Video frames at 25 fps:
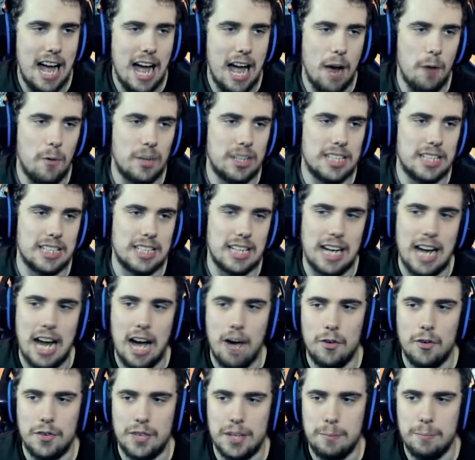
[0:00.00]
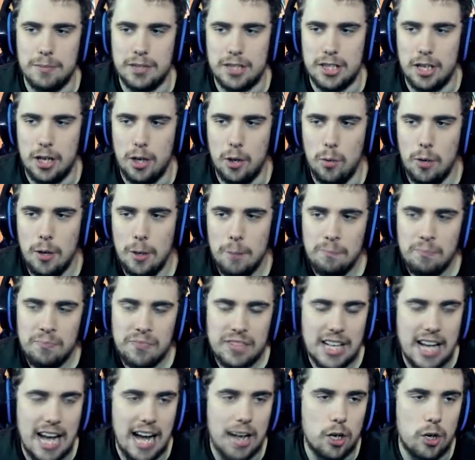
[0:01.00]
which has allowed him to
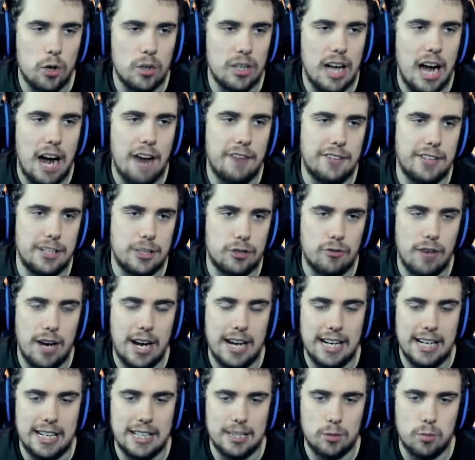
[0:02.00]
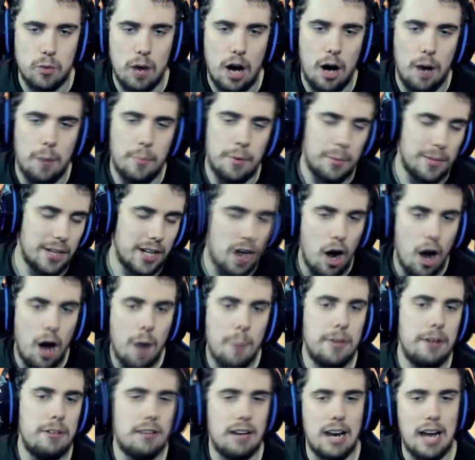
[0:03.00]
get a good average rating as well. But we
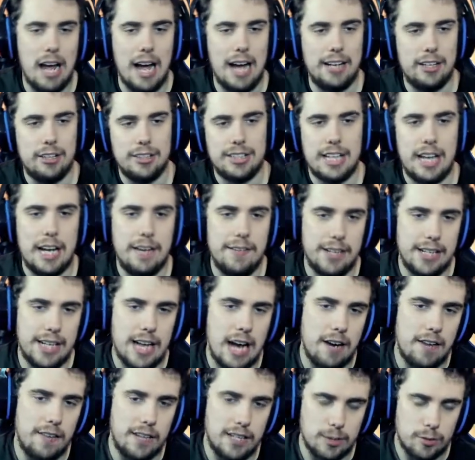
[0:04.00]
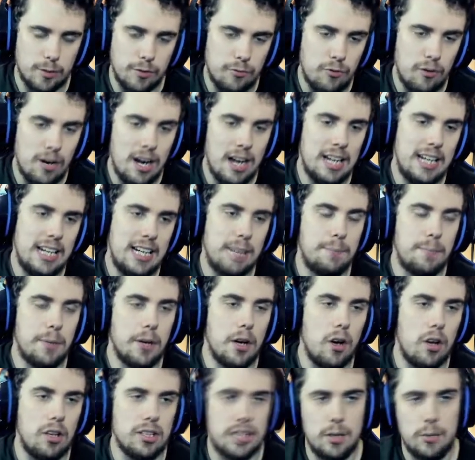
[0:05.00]
can't be relying on David Neres. We really need
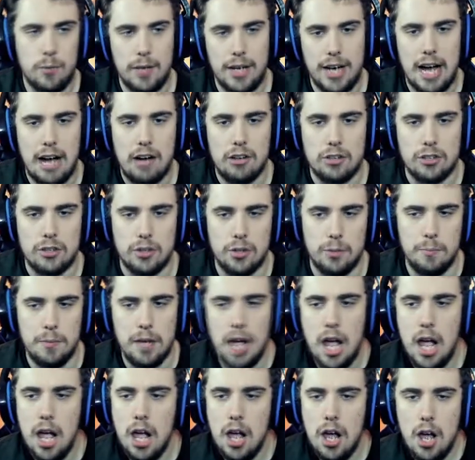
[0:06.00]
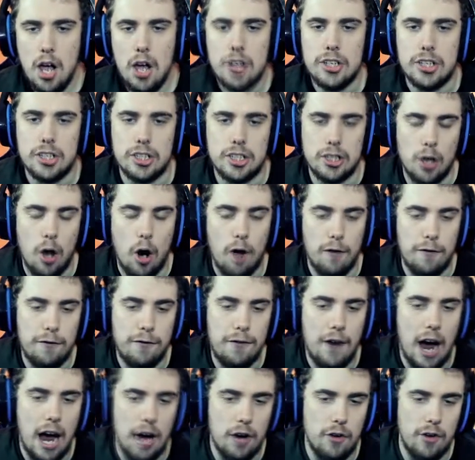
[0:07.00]
Belotti and Wijnaldum to start
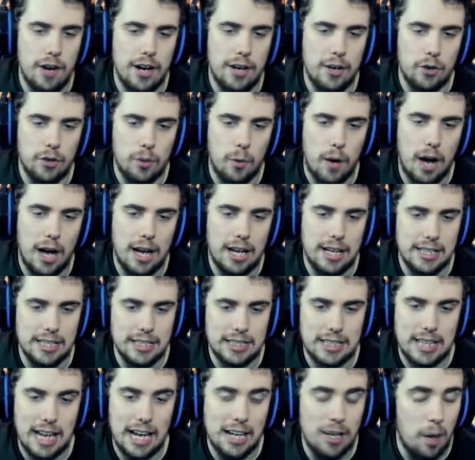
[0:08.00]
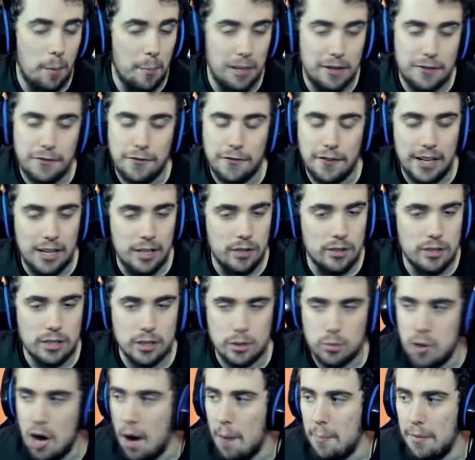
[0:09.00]
firing. Otherwise, and on midfield
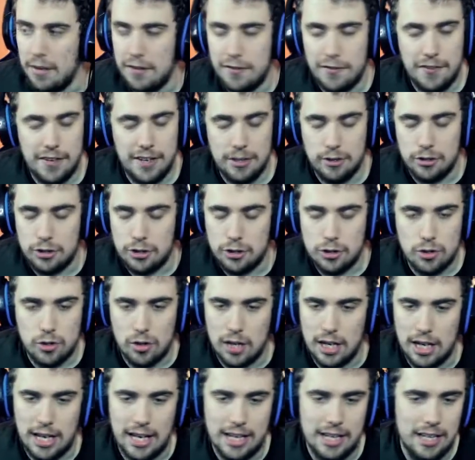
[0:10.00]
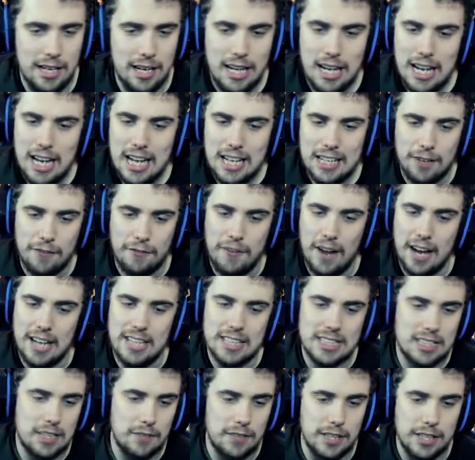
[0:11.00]
as well. Midfield struggling,
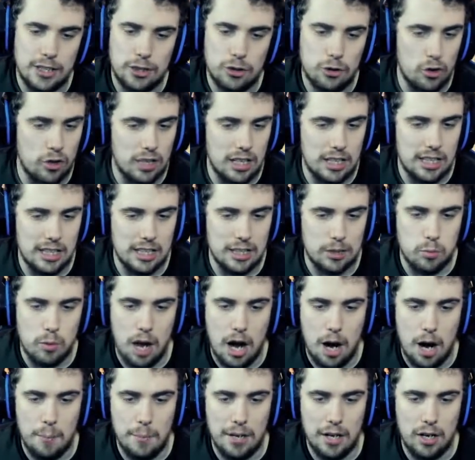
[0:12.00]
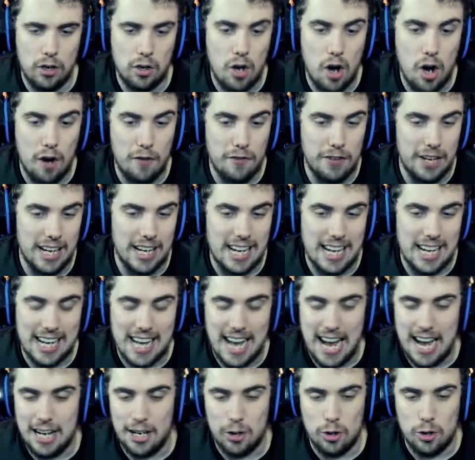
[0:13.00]
defensively struggling as well. Milankovic
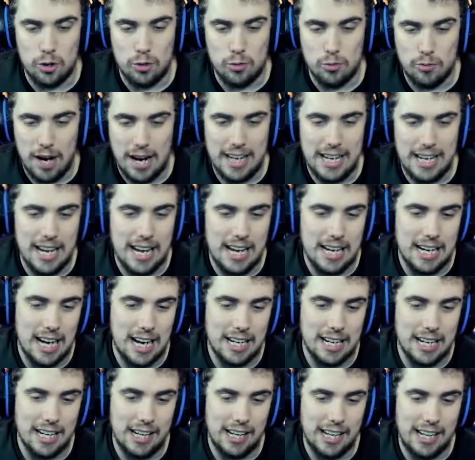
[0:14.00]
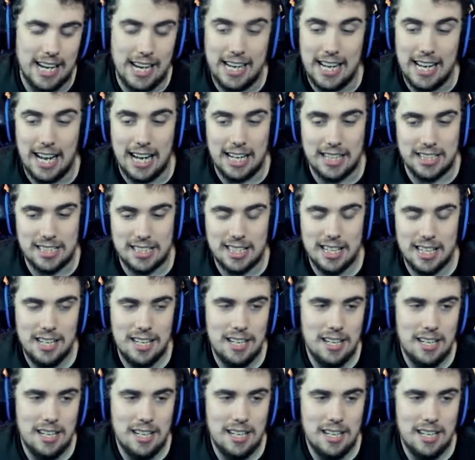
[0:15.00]
getting a good rating, and then Kias